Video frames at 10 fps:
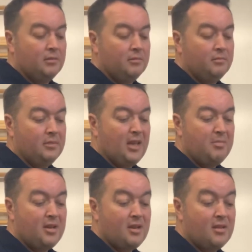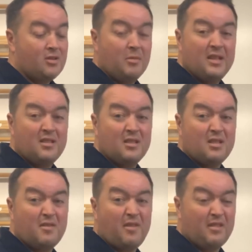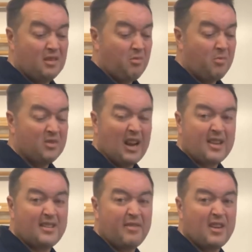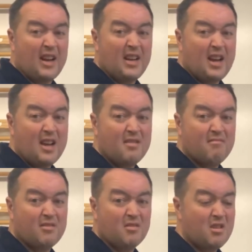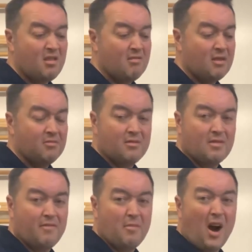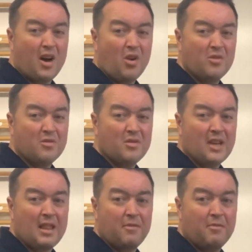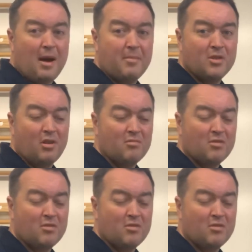Maybe in some instances, this one was like $7.99. So this was from Argos, so you get them from Amazon.